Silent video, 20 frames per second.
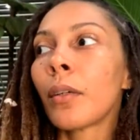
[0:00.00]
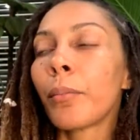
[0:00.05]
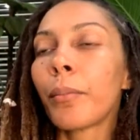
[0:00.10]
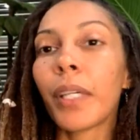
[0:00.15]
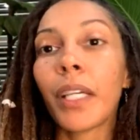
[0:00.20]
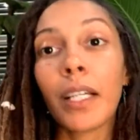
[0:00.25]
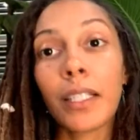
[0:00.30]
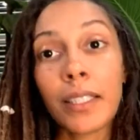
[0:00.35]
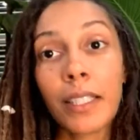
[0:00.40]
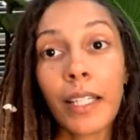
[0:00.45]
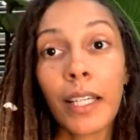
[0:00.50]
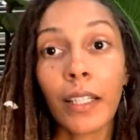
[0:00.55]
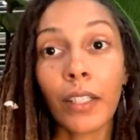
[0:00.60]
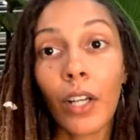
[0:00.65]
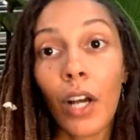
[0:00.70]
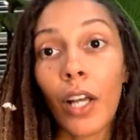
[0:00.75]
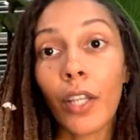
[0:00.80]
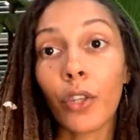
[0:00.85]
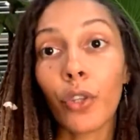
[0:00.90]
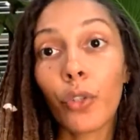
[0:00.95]
because he had
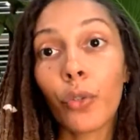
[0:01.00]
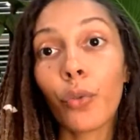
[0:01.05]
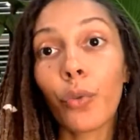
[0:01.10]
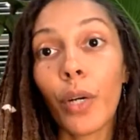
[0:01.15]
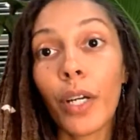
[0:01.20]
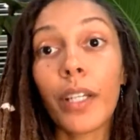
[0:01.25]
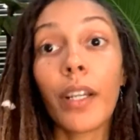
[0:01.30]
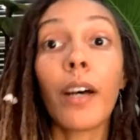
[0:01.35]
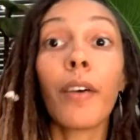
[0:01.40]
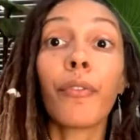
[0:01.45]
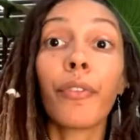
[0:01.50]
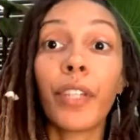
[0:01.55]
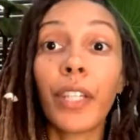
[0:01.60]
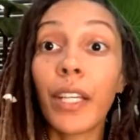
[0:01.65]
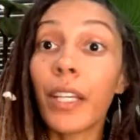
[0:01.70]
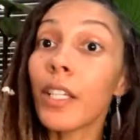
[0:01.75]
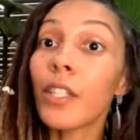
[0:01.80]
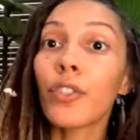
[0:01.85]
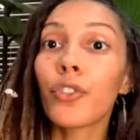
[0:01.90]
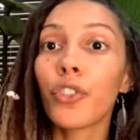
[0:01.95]
gone through enough in
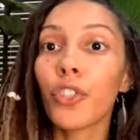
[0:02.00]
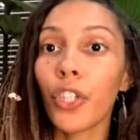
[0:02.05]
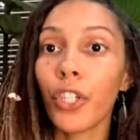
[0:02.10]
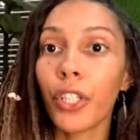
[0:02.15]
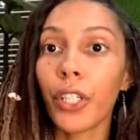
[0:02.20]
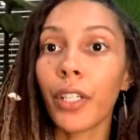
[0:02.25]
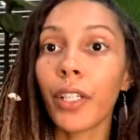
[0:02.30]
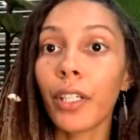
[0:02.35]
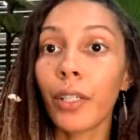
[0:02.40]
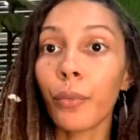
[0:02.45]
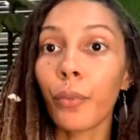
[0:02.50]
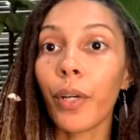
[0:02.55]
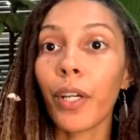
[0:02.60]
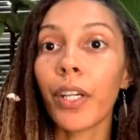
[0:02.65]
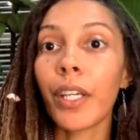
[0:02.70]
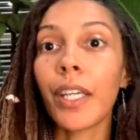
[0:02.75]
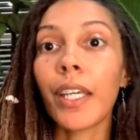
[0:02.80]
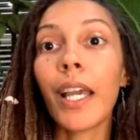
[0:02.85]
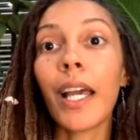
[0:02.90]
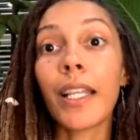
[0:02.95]
his journey
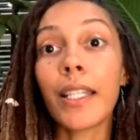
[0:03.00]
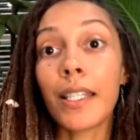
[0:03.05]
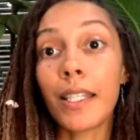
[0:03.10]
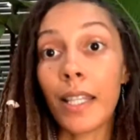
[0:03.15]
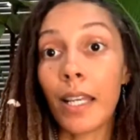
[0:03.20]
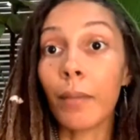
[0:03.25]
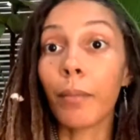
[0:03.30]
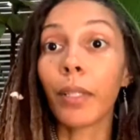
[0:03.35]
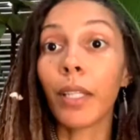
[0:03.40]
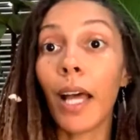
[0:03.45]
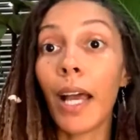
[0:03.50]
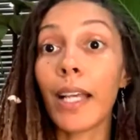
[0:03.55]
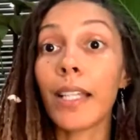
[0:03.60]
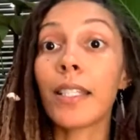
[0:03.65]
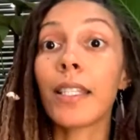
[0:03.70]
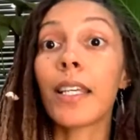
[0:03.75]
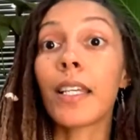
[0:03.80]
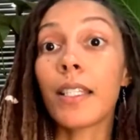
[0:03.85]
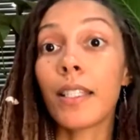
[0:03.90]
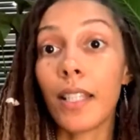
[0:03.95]
where he had
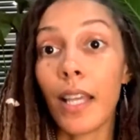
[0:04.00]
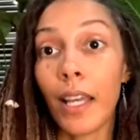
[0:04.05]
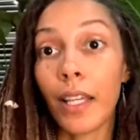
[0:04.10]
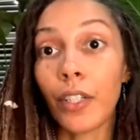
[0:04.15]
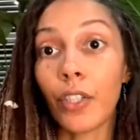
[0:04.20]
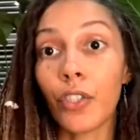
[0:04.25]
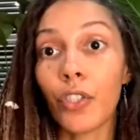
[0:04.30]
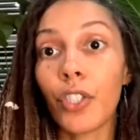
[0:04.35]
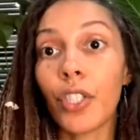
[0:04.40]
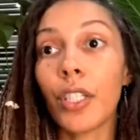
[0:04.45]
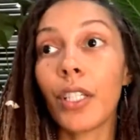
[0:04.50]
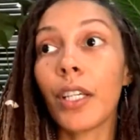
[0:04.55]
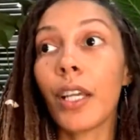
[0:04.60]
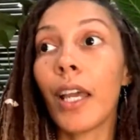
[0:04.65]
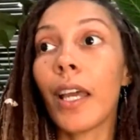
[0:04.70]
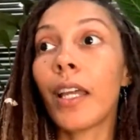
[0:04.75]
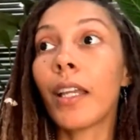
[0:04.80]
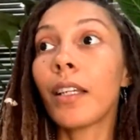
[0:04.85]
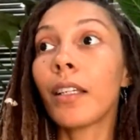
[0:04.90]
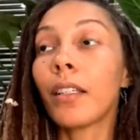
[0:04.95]
stabilized his energy
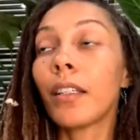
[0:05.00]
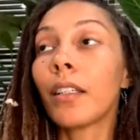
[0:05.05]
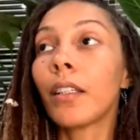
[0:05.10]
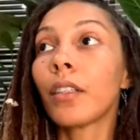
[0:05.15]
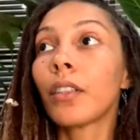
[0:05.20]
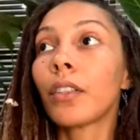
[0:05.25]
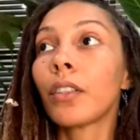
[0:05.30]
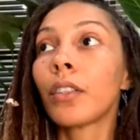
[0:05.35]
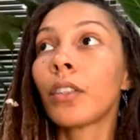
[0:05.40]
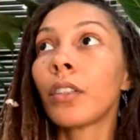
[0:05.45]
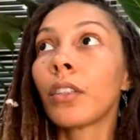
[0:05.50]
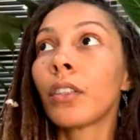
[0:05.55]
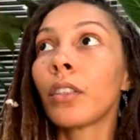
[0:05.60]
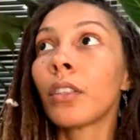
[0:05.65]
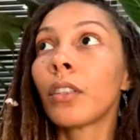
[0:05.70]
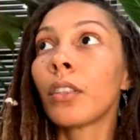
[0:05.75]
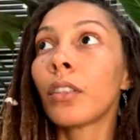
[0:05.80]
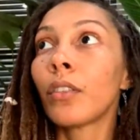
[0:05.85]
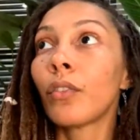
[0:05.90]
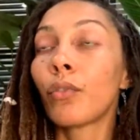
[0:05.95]
and
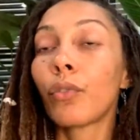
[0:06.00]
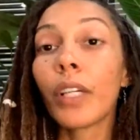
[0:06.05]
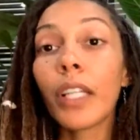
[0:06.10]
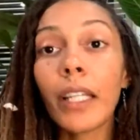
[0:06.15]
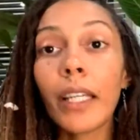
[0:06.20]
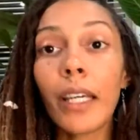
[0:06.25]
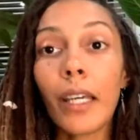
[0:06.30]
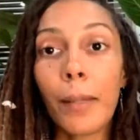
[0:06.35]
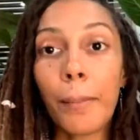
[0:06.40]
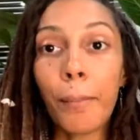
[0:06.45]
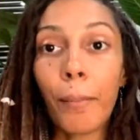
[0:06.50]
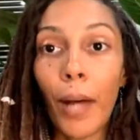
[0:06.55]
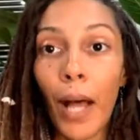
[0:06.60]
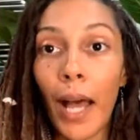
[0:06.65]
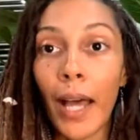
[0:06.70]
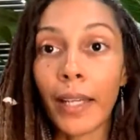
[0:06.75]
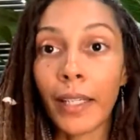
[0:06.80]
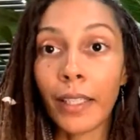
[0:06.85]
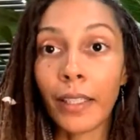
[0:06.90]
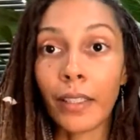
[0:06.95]
really
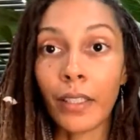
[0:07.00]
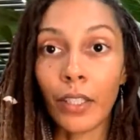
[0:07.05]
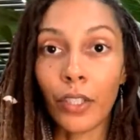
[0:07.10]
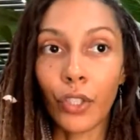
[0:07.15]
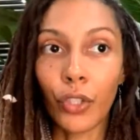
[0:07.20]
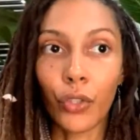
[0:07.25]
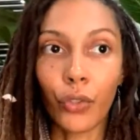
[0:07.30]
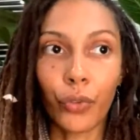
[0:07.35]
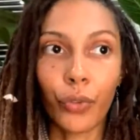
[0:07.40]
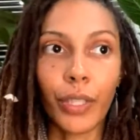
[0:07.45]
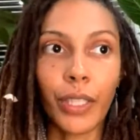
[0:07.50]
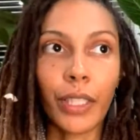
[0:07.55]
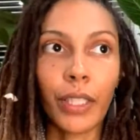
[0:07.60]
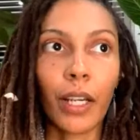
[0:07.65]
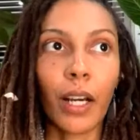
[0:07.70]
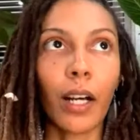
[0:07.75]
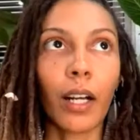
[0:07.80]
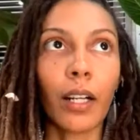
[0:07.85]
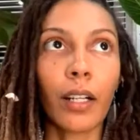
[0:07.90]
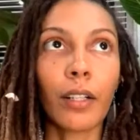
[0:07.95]
embodied a degree
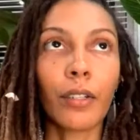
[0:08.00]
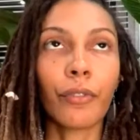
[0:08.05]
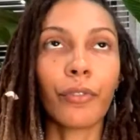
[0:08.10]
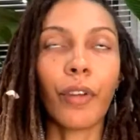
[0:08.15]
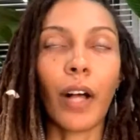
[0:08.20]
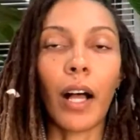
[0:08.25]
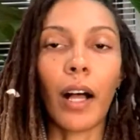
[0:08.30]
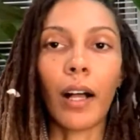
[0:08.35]
of